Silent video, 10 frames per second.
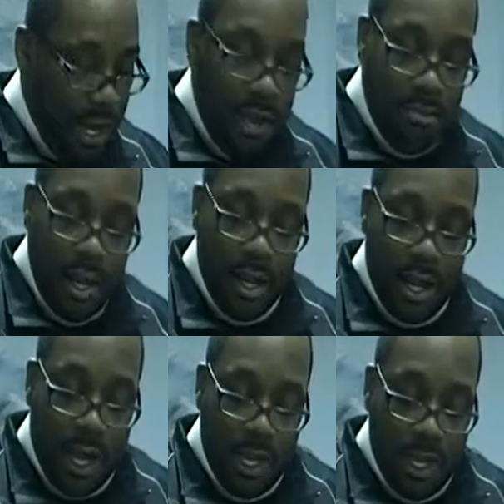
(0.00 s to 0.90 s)

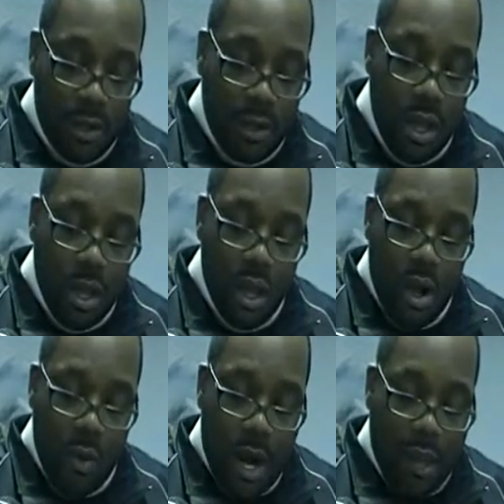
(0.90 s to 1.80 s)
Amen. Hallelujah.
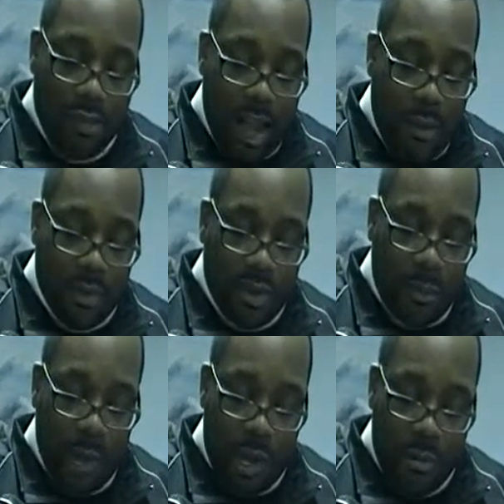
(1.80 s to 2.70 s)
When our time is
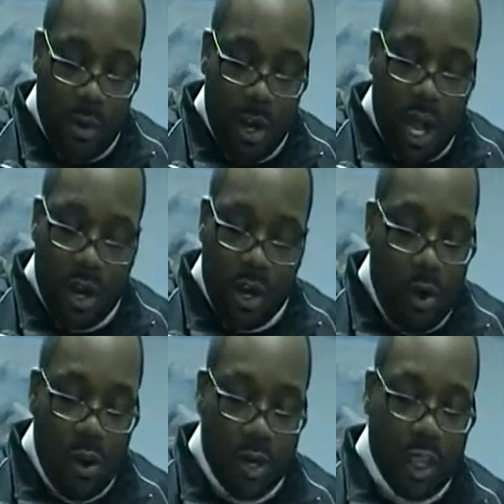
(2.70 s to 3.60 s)
up here, amen, we got to
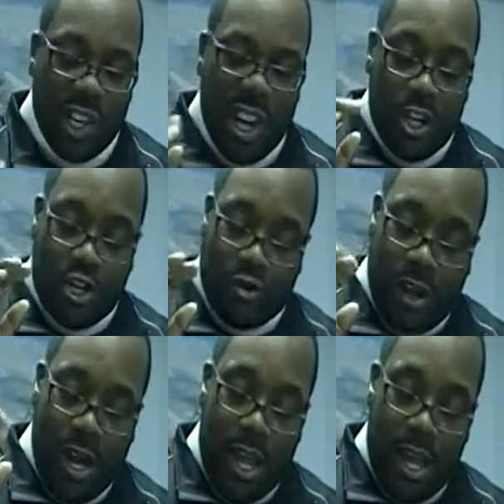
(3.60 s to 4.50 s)
go in and just
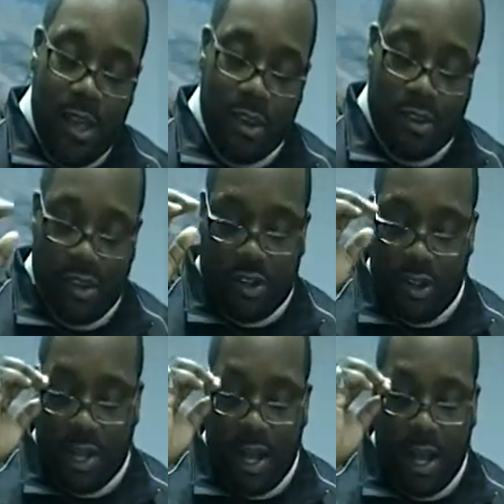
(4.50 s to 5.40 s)

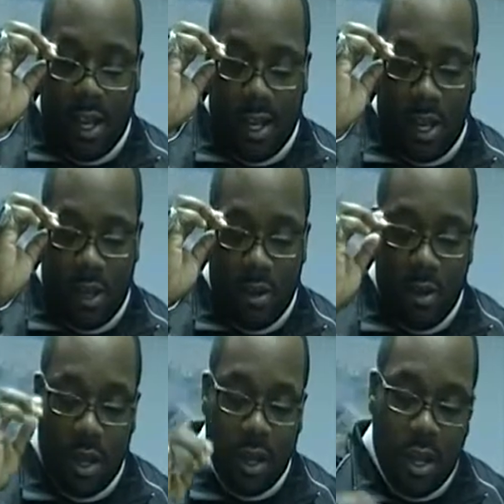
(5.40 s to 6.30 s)
transition.
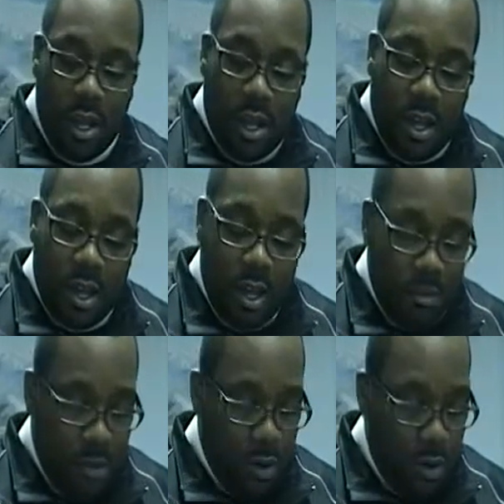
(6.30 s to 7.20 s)
Hallelujah.
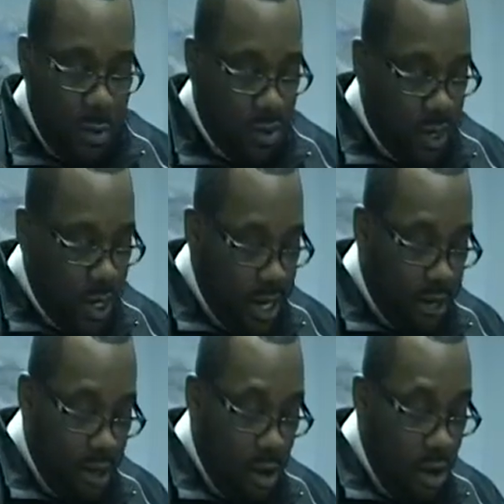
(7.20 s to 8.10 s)
Amen. We'll be singing
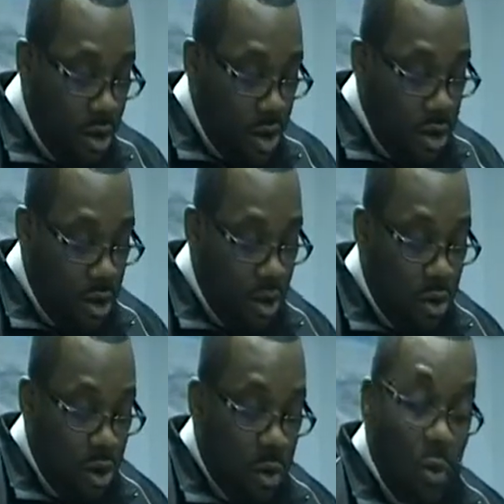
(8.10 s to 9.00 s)
that song, you
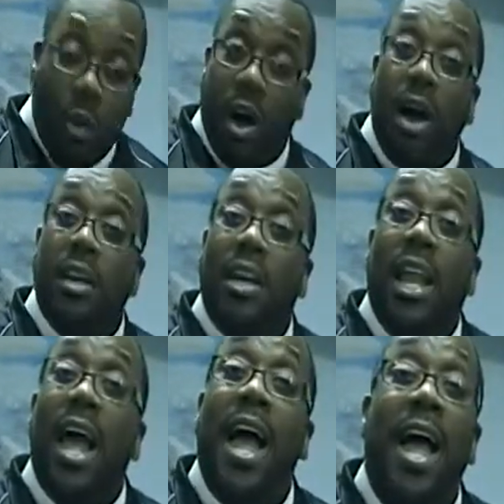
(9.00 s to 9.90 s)
know, one
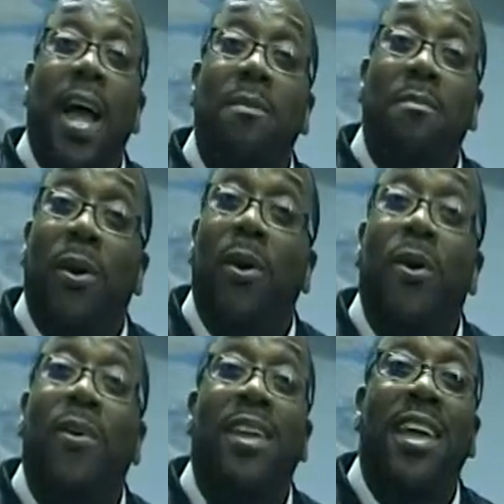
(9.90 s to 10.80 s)
glad
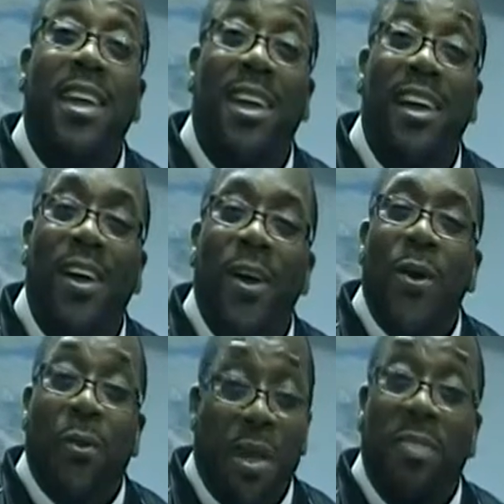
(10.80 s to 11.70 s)
morning
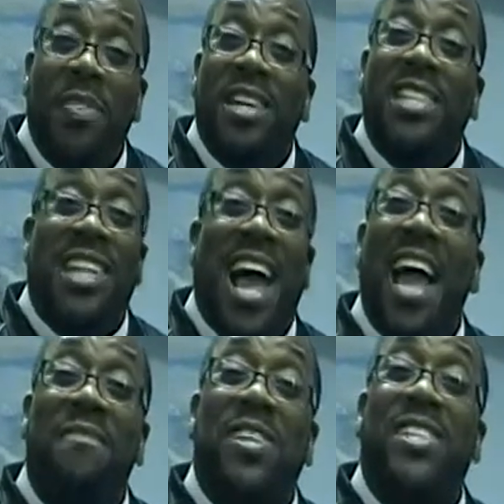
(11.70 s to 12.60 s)
when this
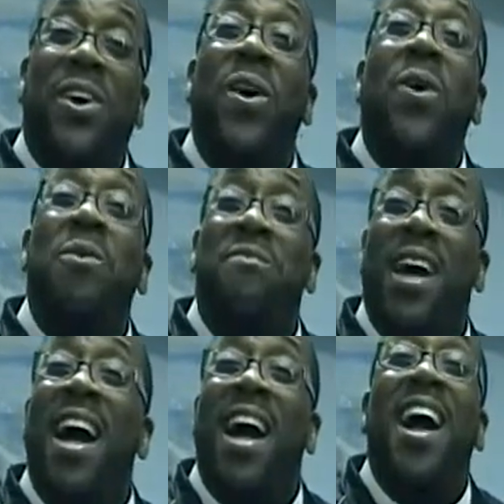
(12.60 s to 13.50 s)
life is
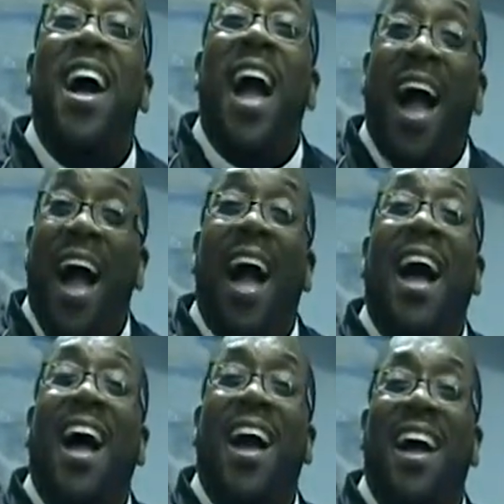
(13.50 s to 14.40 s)
over,
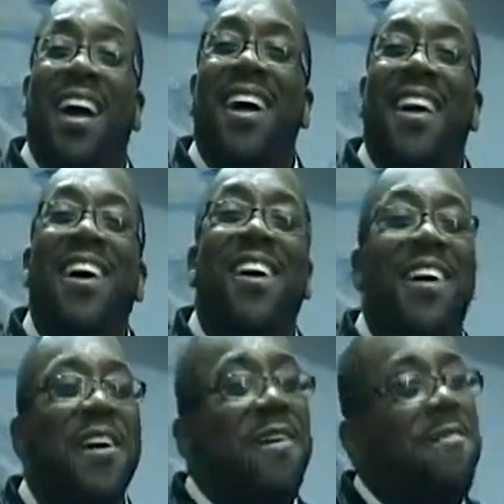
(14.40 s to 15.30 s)
I'll
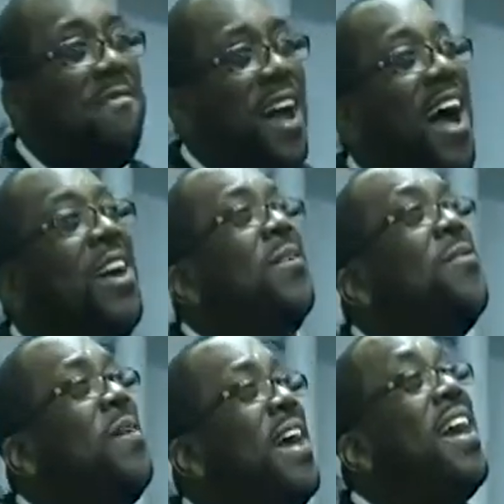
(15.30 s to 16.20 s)
fly
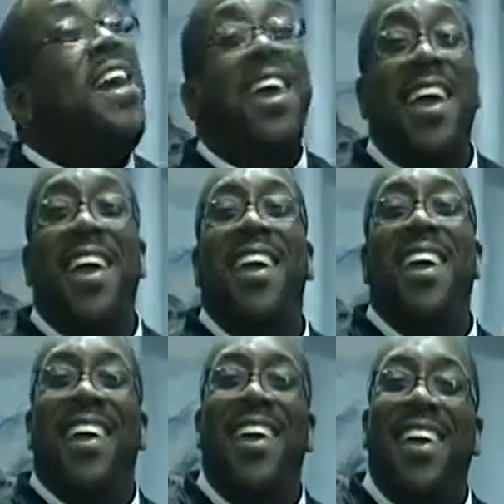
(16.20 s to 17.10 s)

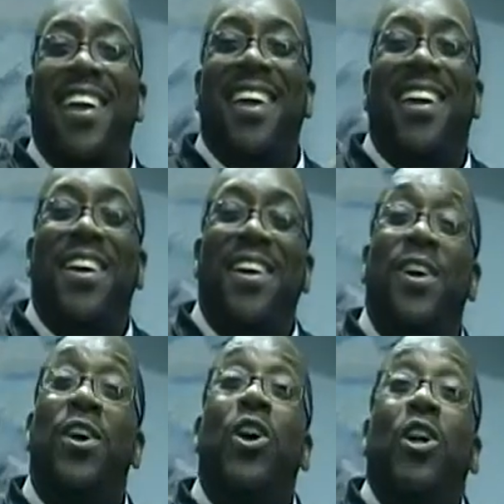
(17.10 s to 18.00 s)
away
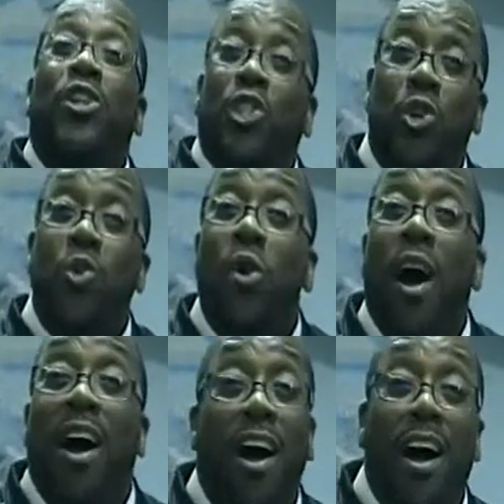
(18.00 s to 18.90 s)

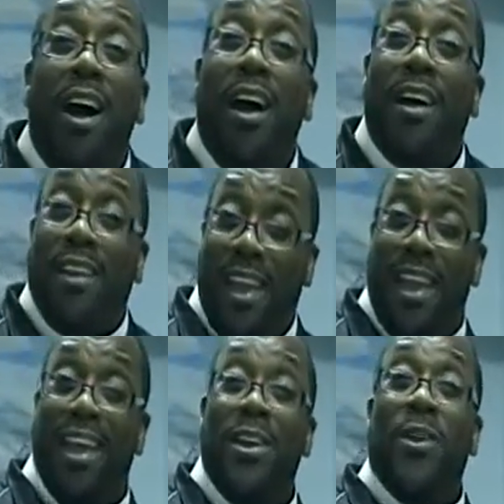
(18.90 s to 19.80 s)
to a
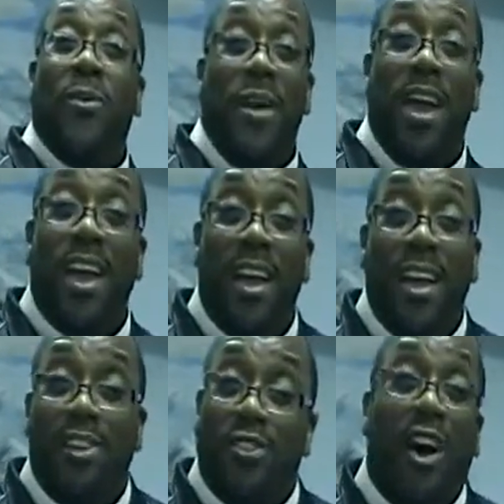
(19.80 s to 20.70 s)
land where
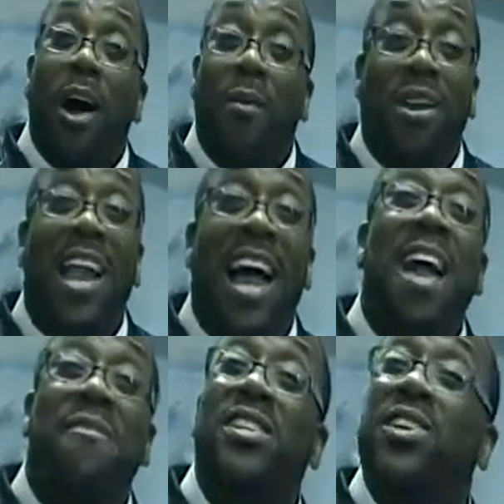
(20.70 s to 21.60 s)
Trouble
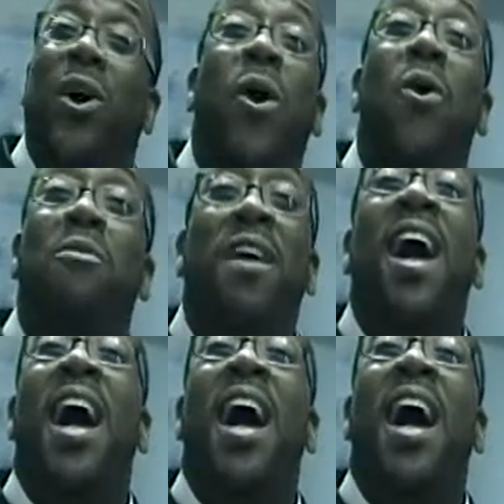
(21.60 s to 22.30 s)
life is over.